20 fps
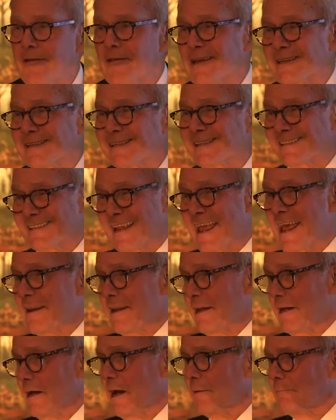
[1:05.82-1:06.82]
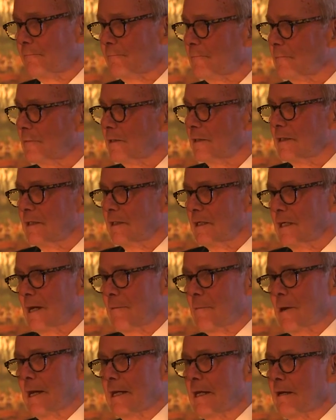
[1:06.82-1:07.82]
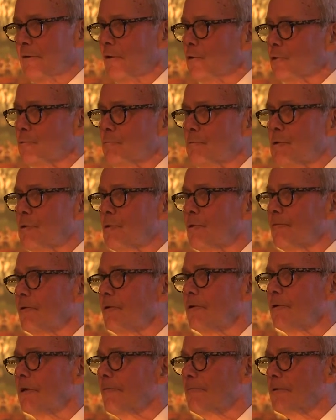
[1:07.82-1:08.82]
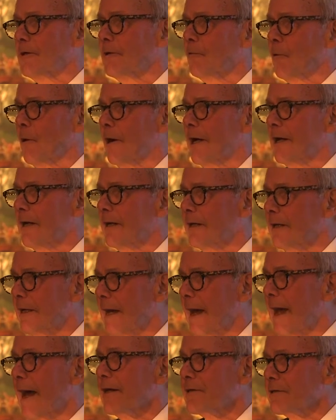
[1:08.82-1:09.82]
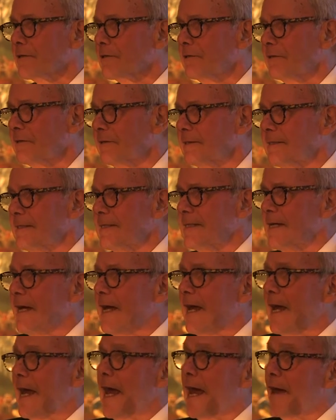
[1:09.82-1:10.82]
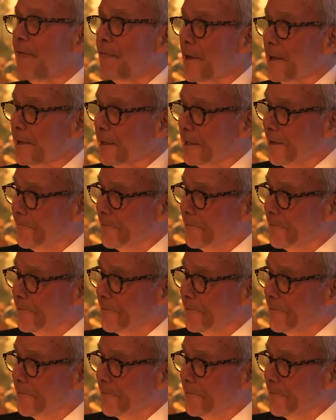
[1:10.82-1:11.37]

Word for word: and then standing up and making those beautiful Lefty Kreh casts, and then